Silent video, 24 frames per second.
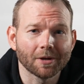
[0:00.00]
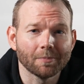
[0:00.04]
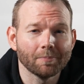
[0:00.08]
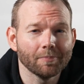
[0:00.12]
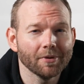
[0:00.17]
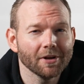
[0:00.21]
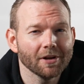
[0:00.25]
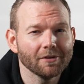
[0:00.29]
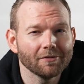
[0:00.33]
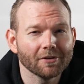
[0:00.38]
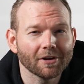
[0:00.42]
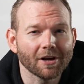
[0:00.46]
a
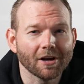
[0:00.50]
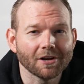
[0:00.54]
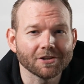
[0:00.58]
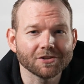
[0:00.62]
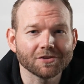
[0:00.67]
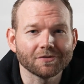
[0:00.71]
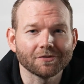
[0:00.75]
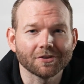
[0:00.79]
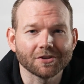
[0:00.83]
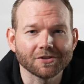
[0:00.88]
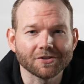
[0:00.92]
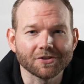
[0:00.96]
bit of a
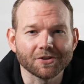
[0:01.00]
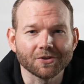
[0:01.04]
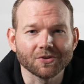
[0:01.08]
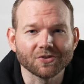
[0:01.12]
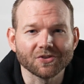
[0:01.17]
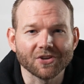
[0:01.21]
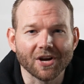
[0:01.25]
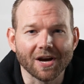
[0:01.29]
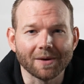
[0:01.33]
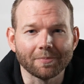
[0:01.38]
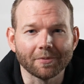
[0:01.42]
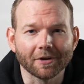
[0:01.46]
controversial
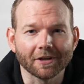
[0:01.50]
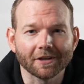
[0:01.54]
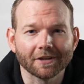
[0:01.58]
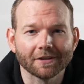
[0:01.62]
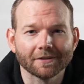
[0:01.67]
topic.